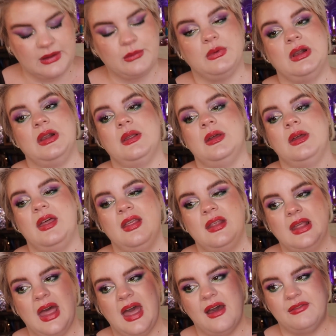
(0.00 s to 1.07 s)
I will
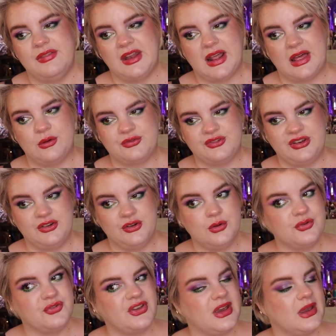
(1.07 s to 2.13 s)
have that out in
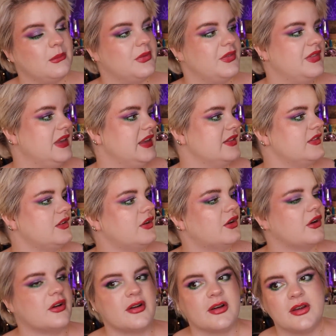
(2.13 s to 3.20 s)
no time, but these
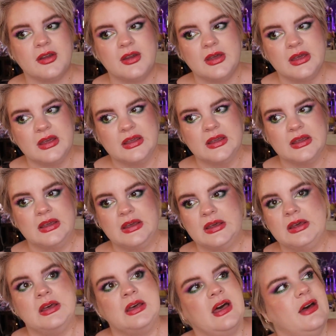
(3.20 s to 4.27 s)
are
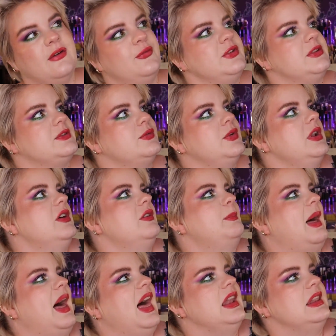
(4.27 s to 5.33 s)
a fistful of
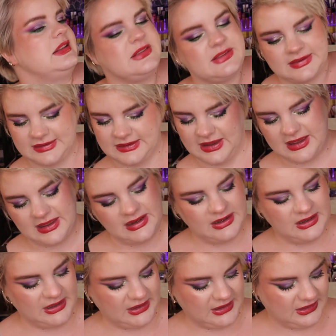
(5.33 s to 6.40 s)
palettes,
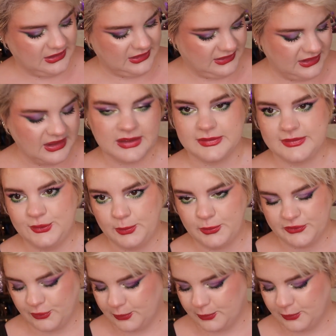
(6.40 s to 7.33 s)
and yeah, super,